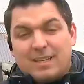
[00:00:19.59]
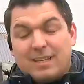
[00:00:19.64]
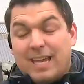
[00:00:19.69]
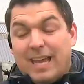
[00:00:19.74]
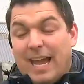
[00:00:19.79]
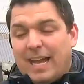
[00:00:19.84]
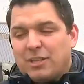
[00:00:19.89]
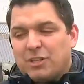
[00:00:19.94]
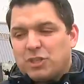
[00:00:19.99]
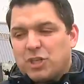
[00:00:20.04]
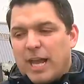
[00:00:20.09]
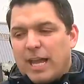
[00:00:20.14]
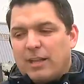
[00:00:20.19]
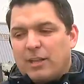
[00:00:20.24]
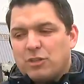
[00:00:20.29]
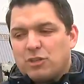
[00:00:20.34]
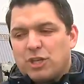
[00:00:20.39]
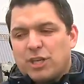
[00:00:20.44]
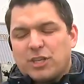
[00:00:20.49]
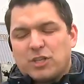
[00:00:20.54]
Yeah,
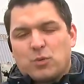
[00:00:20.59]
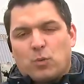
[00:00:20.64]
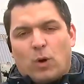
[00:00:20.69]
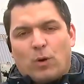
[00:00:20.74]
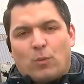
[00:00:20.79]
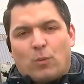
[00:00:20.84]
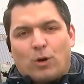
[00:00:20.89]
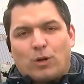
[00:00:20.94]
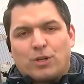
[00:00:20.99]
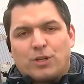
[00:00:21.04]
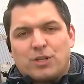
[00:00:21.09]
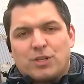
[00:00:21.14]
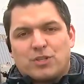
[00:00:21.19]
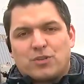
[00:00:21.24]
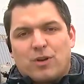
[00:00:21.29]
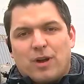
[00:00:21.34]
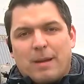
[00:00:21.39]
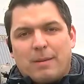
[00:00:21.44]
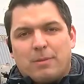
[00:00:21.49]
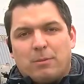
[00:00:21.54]
challenging is one word to
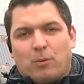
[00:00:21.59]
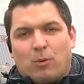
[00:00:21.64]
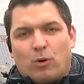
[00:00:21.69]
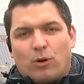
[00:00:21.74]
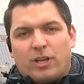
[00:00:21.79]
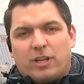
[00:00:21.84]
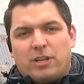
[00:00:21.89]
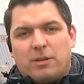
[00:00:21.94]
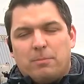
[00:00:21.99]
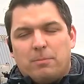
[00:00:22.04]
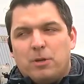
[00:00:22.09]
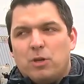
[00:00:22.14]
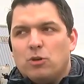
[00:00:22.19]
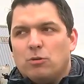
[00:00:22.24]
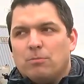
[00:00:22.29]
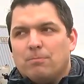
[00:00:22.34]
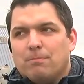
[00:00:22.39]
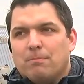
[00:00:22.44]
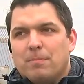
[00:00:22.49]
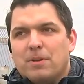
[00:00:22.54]
describe the morning
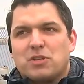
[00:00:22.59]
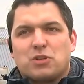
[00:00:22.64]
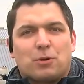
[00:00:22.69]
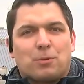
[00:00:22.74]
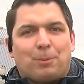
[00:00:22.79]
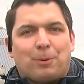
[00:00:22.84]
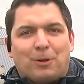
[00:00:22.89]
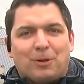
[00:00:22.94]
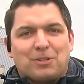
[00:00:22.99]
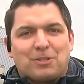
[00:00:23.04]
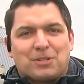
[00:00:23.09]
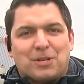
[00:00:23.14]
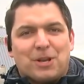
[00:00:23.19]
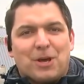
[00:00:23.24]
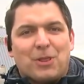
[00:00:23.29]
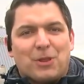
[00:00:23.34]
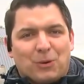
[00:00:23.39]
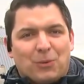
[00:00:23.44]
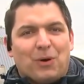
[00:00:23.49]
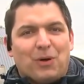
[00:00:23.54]
commute. Miserable is
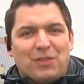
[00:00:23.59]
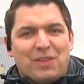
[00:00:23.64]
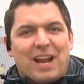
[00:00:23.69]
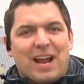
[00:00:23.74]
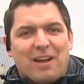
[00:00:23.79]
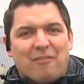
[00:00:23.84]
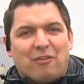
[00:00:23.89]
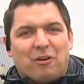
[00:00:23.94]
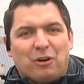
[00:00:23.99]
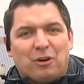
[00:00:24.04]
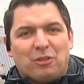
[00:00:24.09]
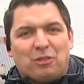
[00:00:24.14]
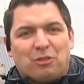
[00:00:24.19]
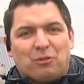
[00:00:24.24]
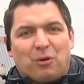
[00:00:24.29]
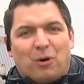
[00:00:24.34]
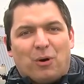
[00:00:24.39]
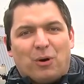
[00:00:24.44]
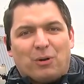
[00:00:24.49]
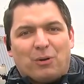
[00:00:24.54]
another one that I've heard
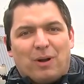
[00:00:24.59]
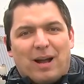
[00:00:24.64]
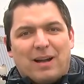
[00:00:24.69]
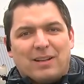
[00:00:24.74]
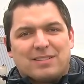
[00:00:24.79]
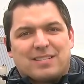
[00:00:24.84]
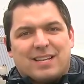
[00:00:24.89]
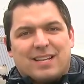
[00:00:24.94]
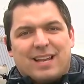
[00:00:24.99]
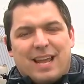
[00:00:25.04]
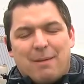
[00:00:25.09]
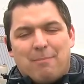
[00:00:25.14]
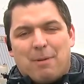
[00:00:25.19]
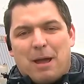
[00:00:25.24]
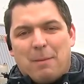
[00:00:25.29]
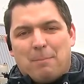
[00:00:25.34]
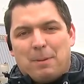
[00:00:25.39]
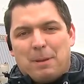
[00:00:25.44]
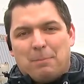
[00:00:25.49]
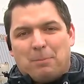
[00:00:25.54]
thrown around today
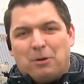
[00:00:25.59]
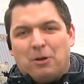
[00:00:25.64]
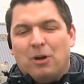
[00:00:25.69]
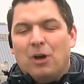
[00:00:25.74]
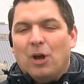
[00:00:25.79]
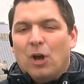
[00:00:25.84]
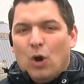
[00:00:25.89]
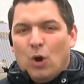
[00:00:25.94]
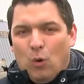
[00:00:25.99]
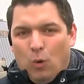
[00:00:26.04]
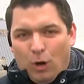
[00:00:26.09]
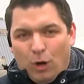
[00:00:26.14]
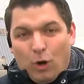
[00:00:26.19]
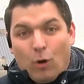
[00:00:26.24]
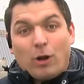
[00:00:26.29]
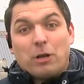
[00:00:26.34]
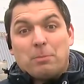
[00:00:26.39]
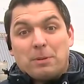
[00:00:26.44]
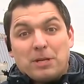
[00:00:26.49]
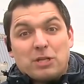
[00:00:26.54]
by people who are
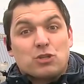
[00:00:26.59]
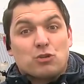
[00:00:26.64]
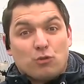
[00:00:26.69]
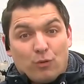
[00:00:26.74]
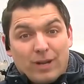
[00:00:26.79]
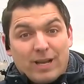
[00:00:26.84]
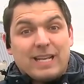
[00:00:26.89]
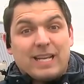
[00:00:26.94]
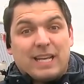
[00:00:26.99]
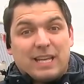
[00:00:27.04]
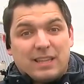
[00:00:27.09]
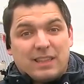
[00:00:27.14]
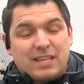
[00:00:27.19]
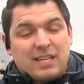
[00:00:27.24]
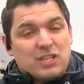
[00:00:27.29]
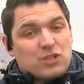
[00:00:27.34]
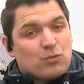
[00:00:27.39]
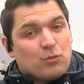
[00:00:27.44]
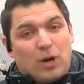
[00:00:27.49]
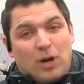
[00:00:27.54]
going to be treating
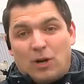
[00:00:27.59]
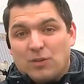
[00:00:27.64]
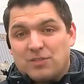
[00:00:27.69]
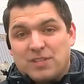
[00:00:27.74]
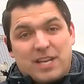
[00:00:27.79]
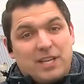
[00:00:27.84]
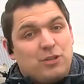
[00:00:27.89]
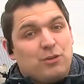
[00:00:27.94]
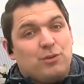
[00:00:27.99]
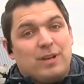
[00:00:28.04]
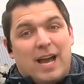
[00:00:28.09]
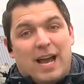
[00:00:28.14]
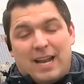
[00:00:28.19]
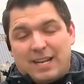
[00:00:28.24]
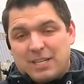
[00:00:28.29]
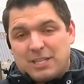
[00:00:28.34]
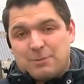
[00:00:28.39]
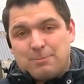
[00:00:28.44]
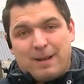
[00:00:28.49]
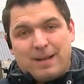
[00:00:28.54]
these roads. They do
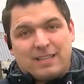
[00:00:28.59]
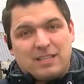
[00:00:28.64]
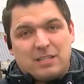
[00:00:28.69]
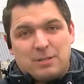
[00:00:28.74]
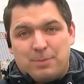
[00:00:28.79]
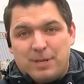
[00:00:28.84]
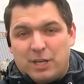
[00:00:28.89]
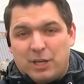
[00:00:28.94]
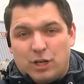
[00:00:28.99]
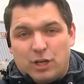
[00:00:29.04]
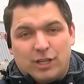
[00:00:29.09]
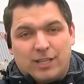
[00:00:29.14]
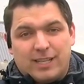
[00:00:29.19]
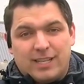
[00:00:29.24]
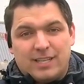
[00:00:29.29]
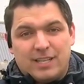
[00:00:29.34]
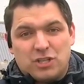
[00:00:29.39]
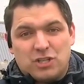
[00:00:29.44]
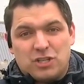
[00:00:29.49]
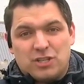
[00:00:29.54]
not expect it to be good
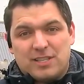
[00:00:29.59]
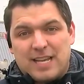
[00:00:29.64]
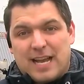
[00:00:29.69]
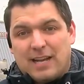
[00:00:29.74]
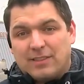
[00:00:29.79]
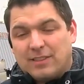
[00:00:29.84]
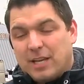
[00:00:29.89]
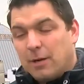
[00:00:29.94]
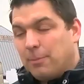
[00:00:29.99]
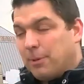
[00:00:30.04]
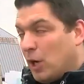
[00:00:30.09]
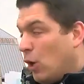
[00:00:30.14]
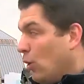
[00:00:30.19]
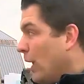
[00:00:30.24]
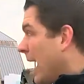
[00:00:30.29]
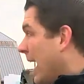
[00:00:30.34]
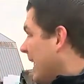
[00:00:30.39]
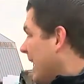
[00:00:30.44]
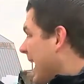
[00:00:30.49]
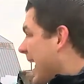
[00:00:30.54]
conditions out there, but
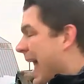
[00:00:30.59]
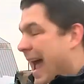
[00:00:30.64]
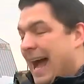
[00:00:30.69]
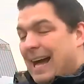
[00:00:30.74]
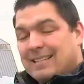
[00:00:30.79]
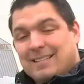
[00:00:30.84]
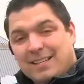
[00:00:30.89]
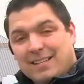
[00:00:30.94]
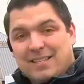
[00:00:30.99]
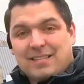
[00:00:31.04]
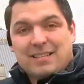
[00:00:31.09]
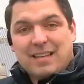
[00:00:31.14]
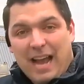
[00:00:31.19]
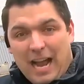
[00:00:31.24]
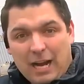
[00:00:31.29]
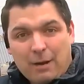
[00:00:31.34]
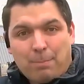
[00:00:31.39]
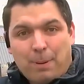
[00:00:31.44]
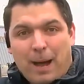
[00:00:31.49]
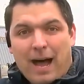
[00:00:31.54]
ODOT has the
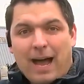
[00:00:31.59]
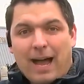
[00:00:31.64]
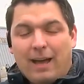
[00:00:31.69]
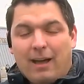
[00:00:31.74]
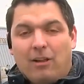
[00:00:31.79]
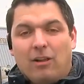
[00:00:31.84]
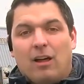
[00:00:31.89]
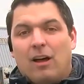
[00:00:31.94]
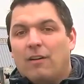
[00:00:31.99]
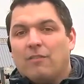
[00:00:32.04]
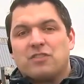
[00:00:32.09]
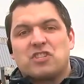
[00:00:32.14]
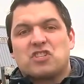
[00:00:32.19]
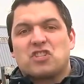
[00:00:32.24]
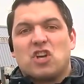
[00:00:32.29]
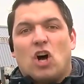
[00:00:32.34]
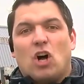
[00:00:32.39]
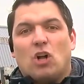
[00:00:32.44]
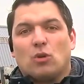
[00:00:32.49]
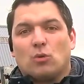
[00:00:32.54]
stockpile of
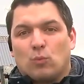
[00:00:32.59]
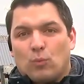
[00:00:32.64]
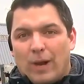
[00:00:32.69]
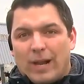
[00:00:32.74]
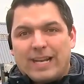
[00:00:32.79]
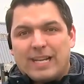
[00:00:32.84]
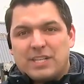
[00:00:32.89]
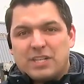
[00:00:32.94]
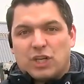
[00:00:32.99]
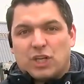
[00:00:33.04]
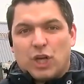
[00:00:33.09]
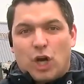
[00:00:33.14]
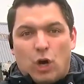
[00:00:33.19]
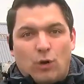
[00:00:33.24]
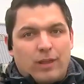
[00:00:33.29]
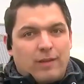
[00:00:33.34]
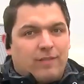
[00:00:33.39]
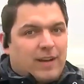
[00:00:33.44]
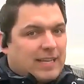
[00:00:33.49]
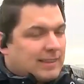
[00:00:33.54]
salt ready to
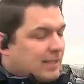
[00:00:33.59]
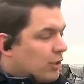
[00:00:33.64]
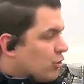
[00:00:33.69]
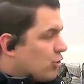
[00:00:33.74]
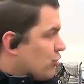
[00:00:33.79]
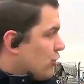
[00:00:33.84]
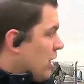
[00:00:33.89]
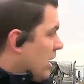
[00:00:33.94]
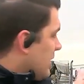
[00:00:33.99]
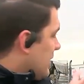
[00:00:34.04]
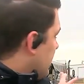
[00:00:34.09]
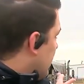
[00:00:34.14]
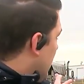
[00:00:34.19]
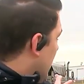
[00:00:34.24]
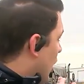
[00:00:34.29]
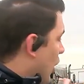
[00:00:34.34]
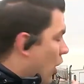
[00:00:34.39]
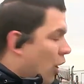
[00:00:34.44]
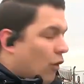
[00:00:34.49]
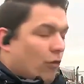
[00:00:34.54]
go. They've got their trucks
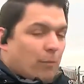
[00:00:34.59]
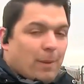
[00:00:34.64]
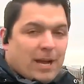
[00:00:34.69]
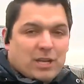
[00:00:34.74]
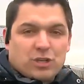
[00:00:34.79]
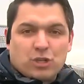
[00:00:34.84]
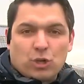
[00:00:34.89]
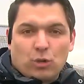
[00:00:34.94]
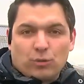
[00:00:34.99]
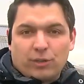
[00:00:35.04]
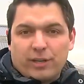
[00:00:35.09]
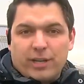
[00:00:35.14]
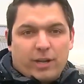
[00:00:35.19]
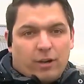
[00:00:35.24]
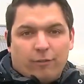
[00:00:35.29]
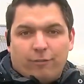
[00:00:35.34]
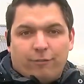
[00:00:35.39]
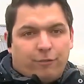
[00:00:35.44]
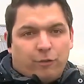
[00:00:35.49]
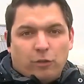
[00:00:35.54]
over my shoulder
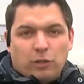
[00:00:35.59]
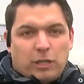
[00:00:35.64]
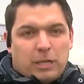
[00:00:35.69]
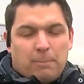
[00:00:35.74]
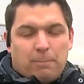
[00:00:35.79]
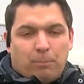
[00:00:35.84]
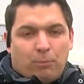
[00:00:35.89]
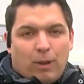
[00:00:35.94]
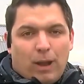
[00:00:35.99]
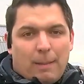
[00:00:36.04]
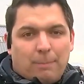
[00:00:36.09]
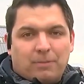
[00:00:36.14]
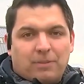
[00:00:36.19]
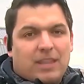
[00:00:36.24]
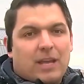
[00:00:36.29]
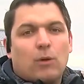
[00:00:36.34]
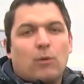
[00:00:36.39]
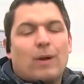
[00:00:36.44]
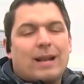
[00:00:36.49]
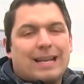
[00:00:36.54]
here fully prepped.
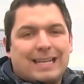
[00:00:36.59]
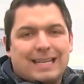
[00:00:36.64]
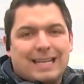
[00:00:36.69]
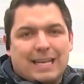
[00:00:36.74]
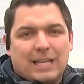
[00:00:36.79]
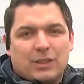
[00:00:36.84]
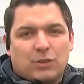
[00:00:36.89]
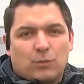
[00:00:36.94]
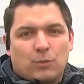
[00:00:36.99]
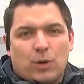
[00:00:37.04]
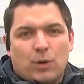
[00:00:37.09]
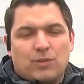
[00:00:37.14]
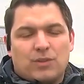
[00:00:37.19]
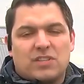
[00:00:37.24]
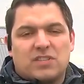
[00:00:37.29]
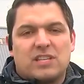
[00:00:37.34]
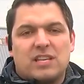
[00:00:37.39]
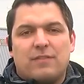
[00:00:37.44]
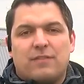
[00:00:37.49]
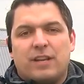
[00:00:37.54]
They're ready to hit the road
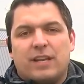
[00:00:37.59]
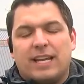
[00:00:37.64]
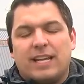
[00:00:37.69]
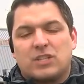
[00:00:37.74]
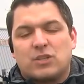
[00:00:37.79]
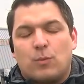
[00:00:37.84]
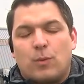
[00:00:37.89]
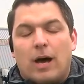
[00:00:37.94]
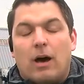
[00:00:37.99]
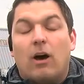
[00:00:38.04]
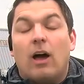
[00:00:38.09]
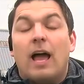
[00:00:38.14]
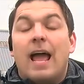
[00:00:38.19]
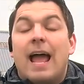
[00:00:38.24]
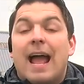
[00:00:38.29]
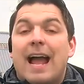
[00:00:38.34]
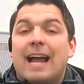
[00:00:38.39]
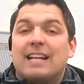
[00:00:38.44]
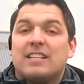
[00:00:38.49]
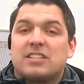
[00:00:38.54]
this evening as well.
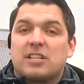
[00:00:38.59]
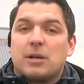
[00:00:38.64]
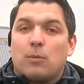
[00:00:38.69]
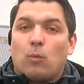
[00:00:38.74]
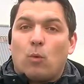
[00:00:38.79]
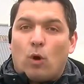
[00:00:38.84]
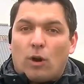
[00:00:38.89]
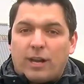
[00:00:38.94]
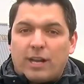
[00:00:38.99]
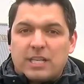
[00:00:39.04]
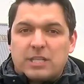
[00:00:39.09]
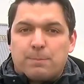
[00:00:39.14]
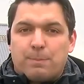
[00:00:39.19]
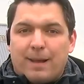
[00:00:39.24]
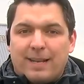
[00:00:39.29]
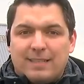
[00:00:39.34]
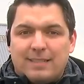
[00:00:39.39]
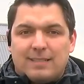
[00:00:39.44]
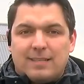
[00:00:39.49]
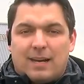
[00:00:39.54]
And some work has
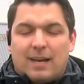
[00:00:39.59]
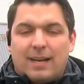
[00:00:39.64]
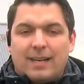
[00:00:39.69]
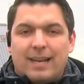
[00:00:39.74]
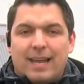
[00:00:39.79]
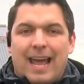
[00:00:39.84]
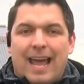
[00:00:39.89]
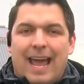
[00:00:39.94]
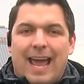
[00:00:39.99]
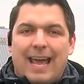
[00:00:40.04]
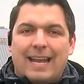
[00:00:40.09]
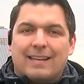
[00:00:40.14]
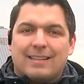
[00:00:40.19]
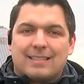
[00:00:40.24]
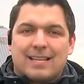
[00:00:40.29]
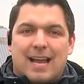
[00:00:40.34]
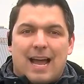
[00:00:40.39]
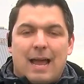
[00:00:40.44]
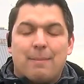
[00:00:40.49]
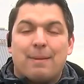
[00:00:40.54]
been done ahead of
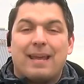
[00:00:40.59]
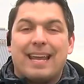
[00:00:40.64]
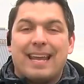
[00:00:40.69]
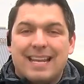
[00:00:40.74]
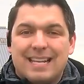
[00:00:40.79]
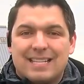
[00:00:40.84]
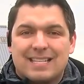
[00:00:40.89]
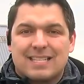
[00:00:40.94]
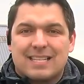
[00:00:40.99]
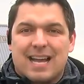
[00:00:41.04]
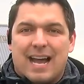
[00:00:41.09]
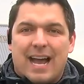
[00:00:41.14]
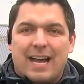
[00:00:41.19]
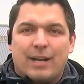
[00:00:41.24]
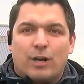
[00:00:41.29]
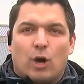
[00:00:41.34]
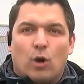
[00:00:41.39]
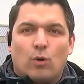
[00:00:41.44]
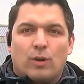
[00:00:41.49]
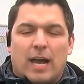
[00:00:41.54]
time
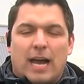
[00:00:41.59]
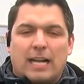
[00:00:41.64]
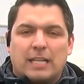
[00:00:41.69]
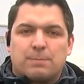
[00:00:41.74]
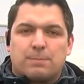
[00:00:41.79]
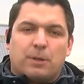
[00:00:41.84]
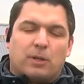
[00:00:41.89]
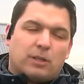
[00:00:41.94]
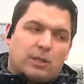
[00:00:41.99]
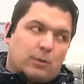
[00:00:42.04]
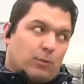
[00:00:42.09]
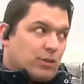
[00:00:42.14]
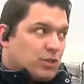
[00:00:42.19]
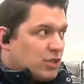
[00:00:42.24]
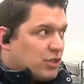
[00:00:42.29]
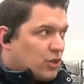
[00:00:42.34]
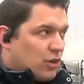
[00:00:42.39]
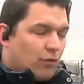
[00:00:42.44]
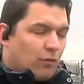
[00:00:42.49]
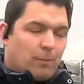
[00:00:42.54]
inside ODOT's building,
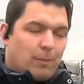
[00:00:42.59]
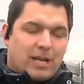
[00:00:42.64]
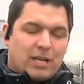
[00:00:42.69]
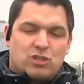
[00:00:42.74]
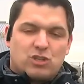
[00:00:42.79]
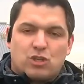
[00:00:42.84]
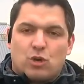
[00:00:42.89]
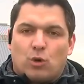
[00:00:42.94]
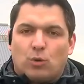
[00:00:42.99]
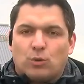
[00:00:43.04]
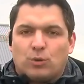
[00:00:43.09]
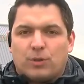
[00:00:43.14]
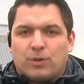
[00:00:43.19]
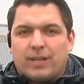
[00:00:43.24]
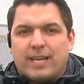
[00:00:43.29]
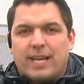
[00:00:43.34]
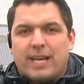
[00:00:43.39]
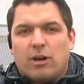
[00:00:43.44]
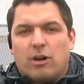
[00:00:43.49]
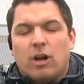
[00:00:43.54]
which is over my shoulder
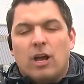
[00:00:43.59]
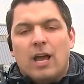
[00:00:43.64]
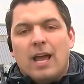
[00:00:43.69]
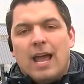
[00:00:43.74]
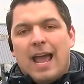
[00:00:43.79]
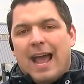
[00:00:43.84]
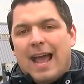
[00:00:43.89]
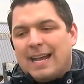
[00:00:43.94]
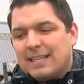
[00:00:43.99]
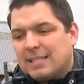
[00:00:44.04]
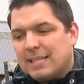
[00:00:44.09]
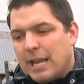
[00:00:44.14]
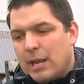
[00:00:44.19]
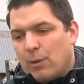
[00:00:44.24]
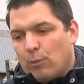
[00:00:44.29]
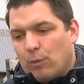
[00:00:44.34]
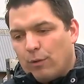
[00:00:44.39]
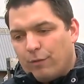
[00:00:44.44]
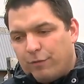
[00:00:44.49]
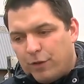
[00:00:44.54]
here, as
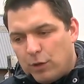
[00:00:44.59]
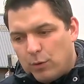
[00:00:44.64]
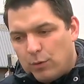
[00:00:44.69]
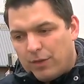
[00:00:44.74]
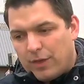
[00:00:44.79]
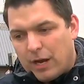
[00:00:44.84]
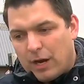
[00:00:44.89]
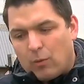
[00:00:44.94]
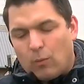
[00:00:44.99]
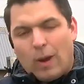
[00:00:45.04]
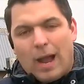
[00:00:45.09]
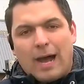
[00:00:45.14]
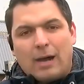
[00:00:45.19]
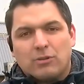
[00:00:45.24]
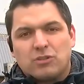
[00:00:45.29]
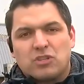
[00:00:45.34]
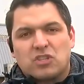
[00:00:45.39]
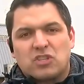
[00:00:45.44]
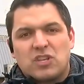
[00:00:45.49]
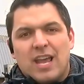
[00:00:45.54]
they review their
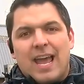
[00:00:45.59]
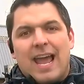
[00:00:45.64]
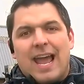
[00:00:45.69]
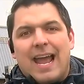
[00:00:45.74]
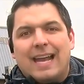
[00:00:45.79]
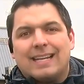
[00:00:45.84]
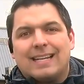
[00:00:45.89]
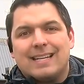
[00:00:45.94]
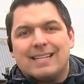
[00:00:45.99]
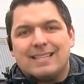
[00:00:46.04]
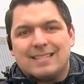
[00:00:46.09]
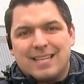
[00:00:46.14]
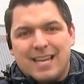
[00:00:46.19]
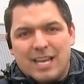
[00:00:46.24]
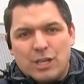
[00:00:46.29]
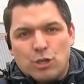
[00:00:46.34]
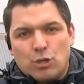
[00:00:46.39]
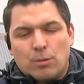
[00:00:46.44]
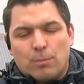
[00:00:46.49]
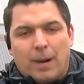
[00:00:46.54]
routes and
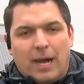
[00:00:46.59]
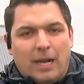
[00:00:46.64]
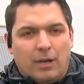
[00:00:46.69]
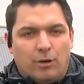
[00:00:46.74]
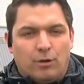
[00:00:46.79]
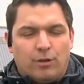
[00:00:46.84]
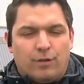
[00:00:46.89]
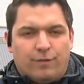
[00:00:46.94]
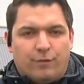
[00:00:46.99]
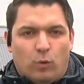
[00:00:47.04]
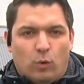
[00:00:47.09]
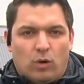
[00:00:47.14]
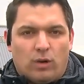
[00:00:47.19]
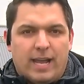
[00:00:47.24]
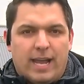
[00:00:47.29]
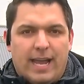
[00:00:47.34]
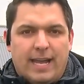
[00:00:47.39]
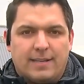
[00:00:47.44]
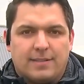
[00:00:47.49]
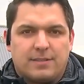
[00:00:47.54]
continue to monitor the
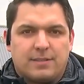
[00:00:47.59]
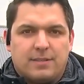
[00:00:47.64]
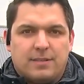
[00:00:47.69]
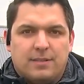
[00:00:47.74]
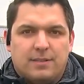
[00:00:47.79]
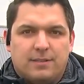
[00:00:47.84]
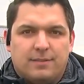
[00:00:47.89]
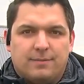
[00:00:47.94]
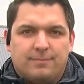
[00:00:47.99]
forecast.